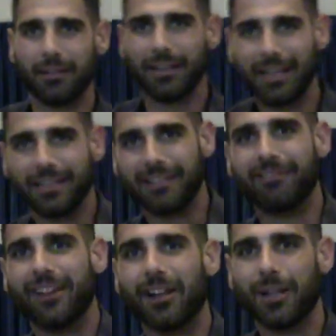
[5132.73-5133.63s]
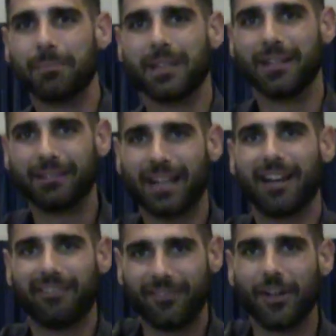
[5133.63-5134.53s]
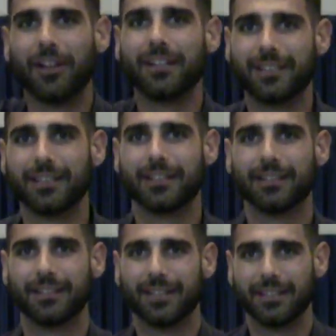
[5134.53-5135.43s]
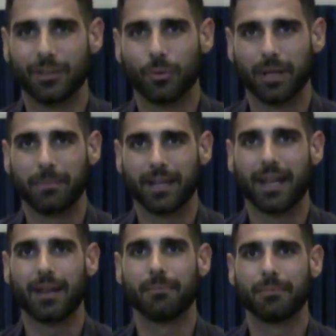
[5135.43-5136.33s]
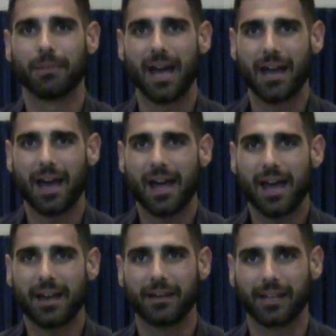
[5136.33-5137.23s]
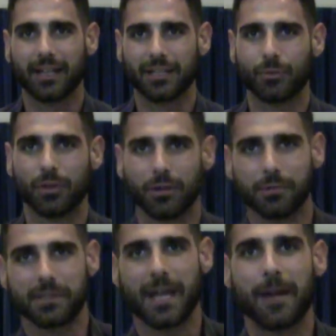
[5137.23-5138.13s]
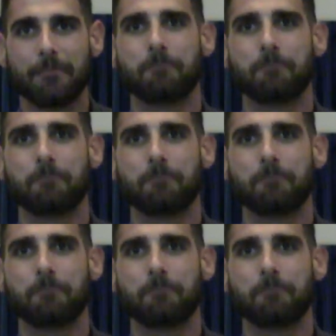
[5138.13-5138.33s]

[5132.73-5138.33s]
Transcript: it developed and kind of fell into what it became? How did it get to where it was at?